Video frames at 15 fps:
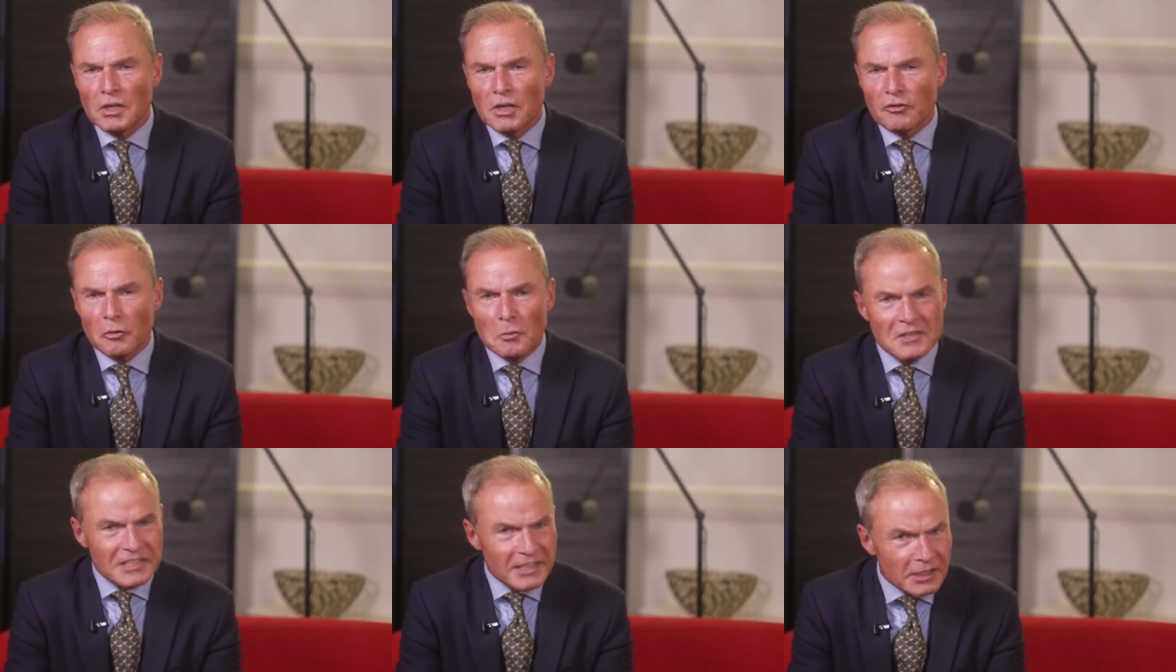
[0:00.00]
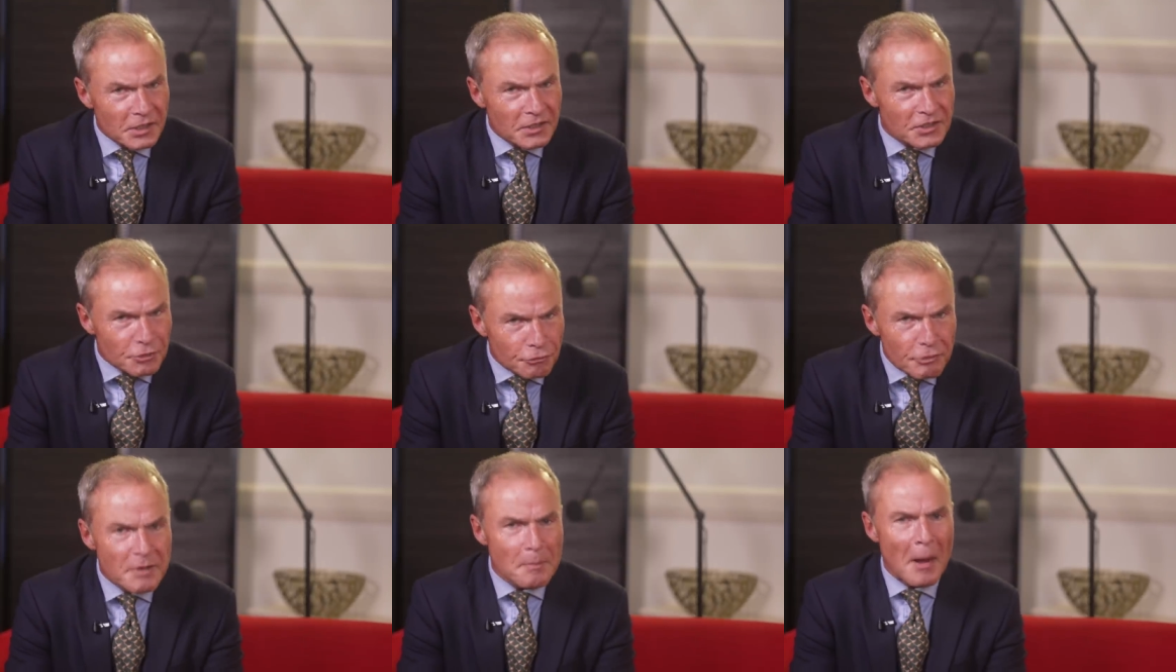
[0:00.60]
From as little as
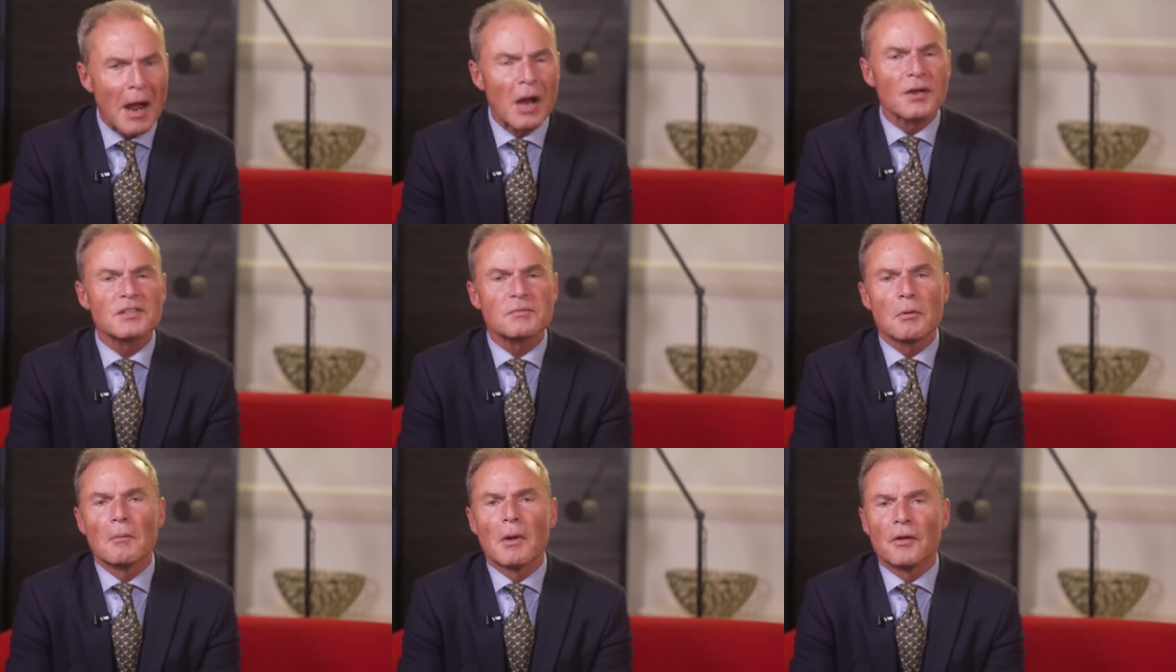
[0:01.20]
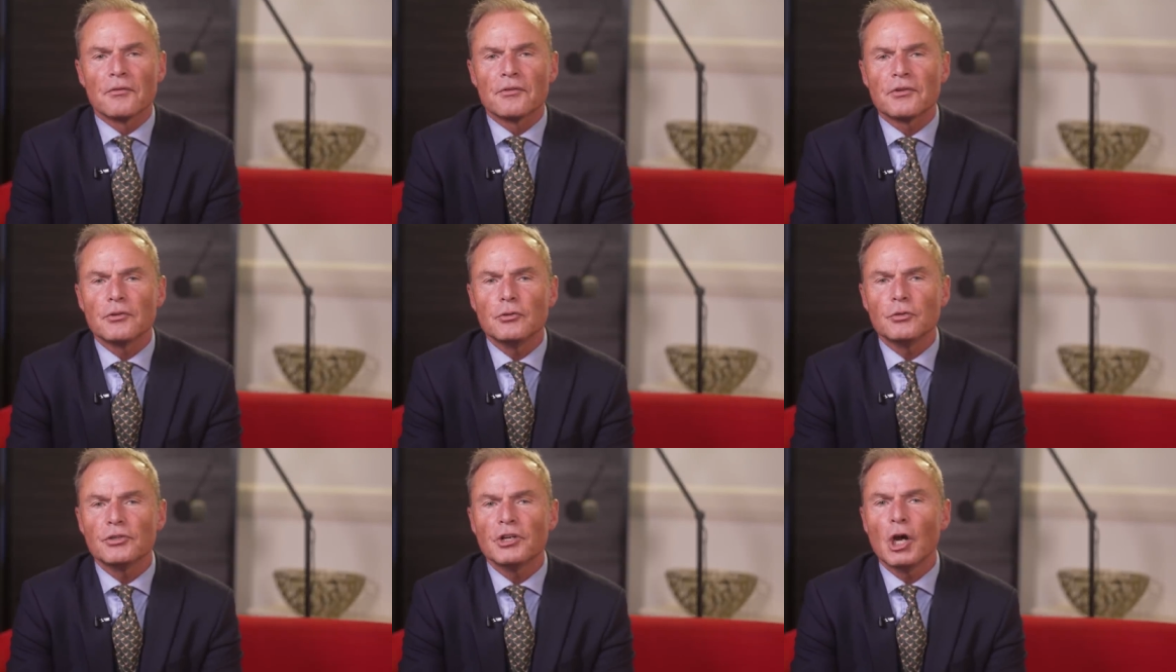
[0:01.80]
£3 per month,
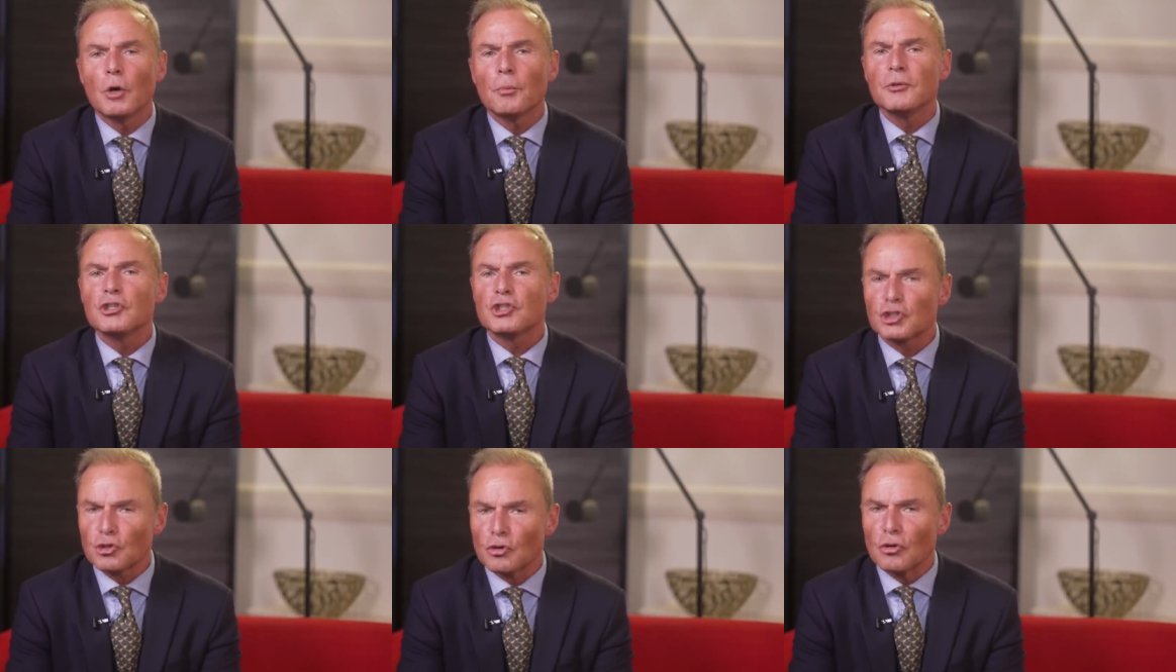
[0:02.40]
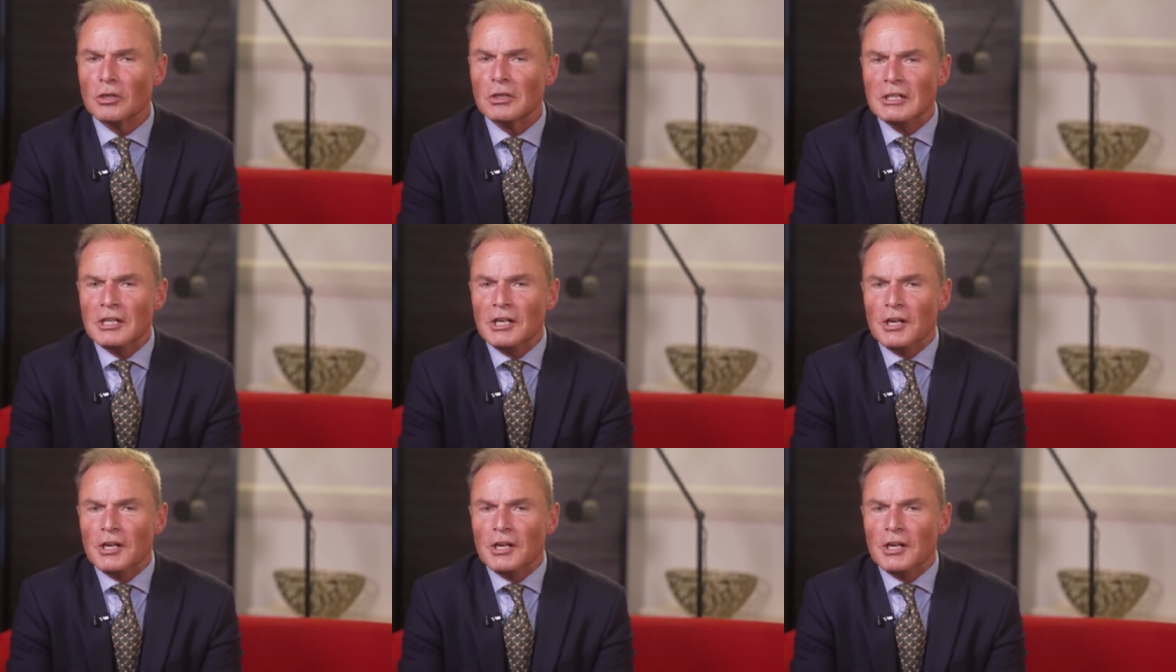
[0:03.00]
you can help ensure